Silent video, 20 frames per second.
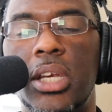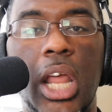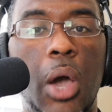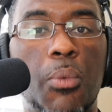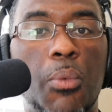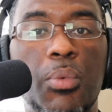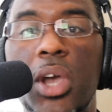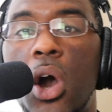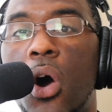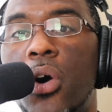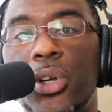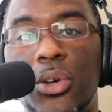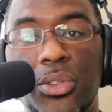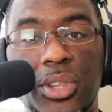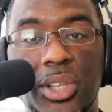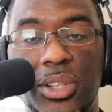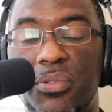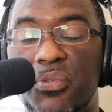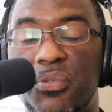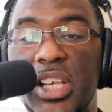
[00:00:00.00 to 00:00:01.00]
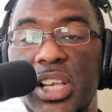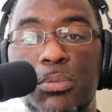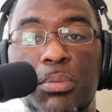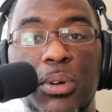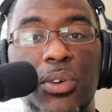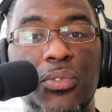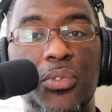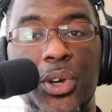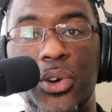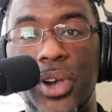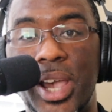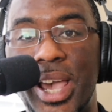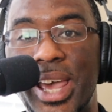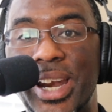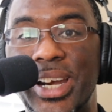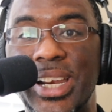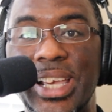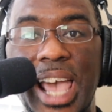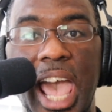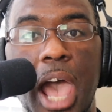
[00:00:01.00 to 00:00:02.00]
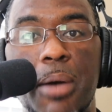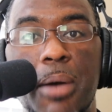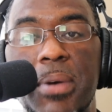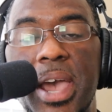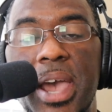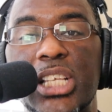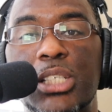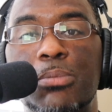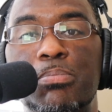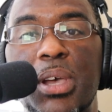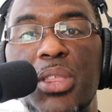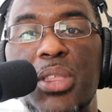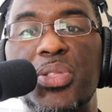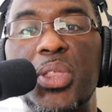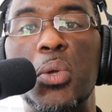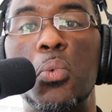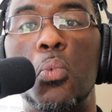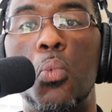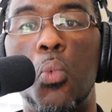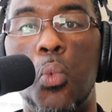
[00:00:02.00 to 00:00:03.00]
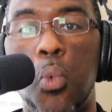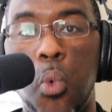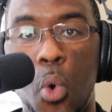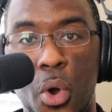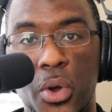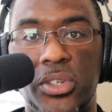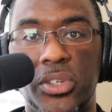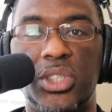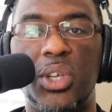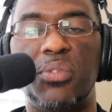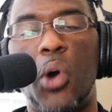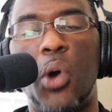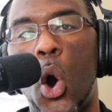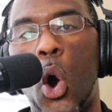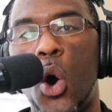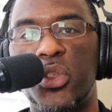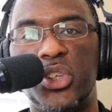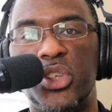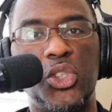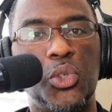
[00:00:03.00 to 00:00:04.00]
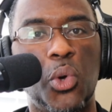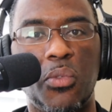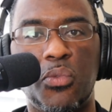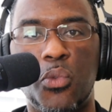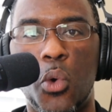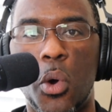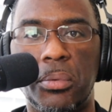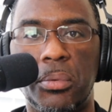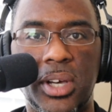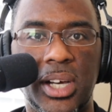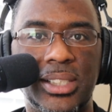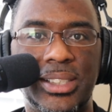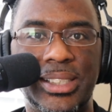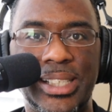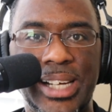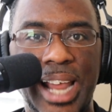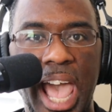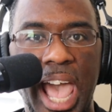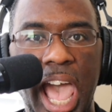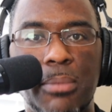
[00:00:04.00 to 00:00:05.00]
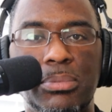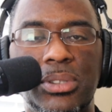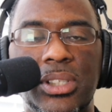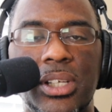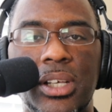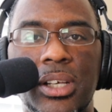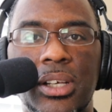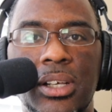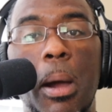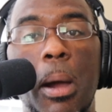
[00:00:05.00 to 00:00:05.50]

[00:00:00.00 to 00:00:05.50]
Now, we all know that the Facebook Reel editing app has been the worst of all the short-form content apps.